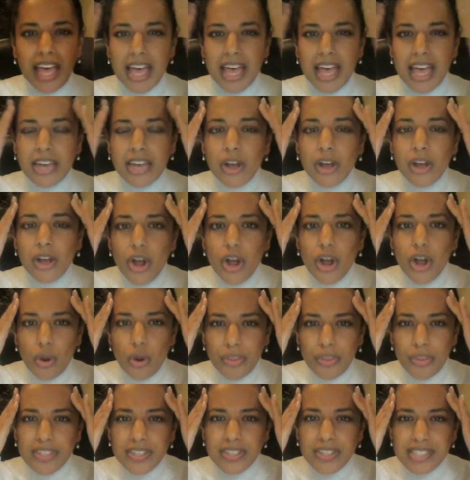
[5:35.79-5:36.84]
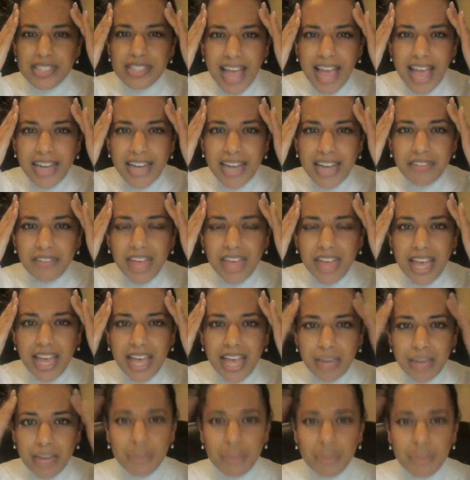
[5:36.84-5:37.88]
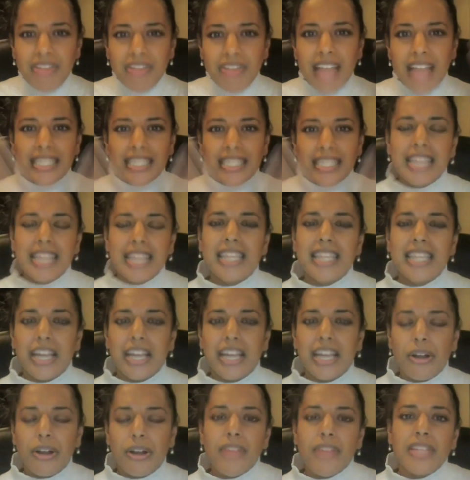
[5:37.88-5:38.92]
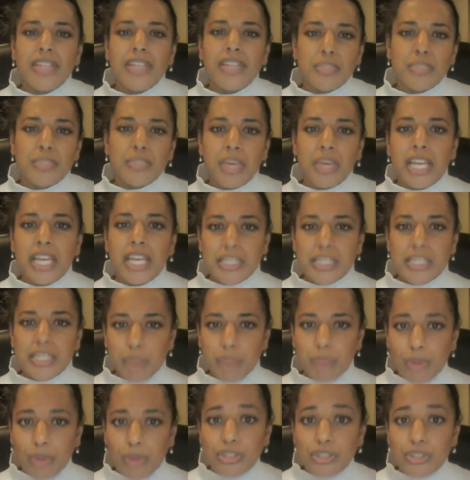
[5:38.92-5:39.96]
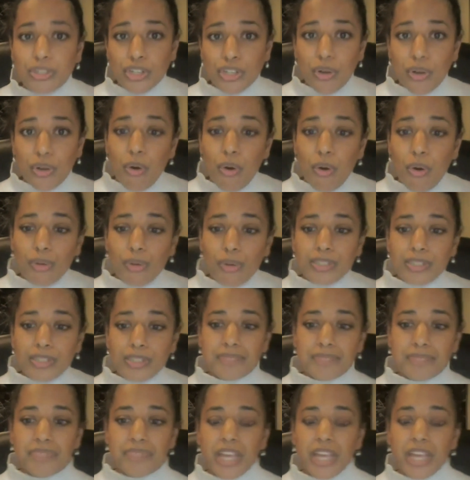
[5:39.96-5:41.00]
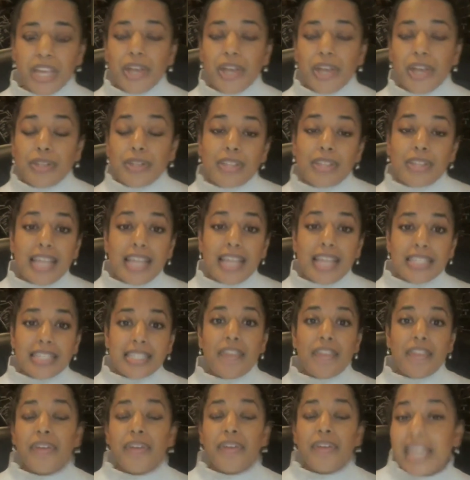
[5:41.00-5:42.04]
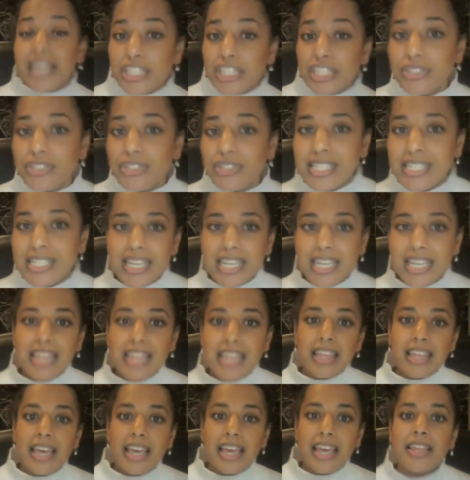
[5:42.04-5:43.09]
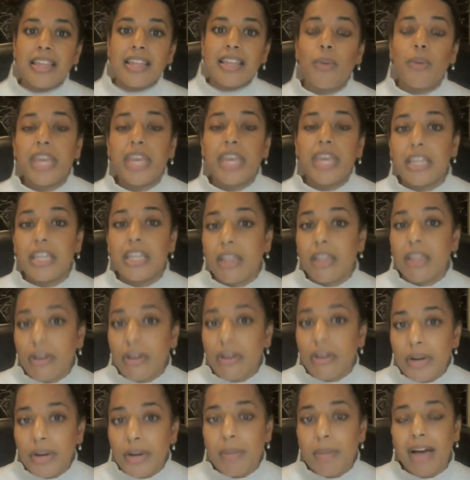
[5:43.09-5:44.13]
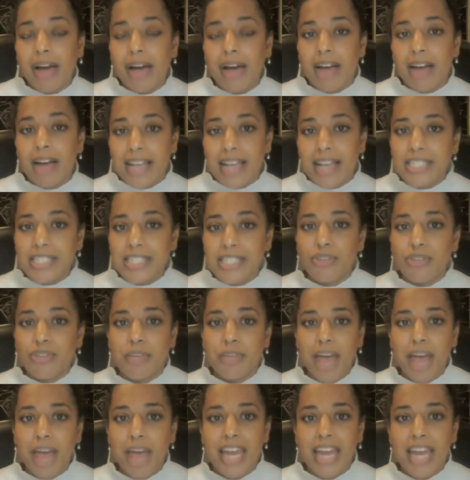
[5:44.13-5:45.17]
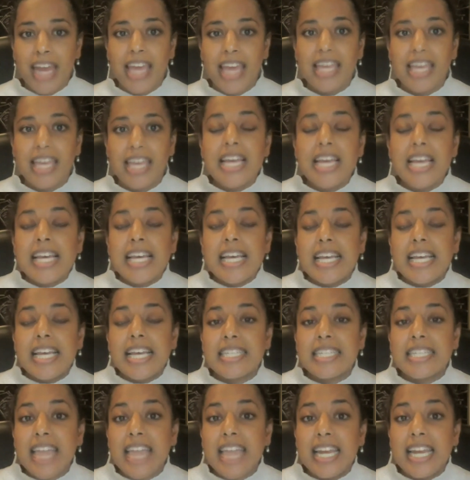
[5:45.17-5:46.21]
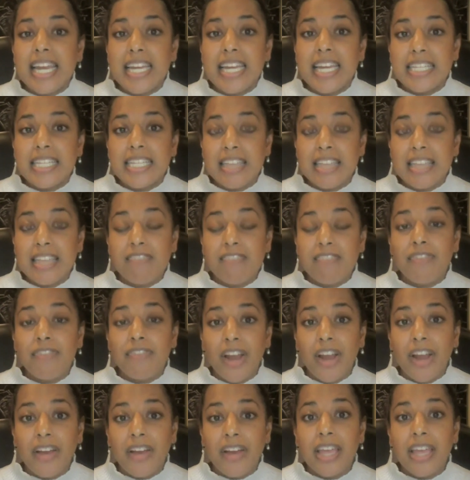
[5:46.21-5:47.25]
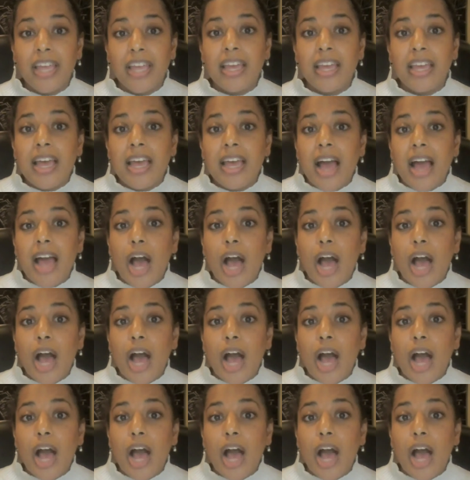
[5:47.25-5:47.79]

head or the side of the head when that's not the area that's being exposed to cold? So that's another interesting thing that we can learn about ice cream headache, is that it is a very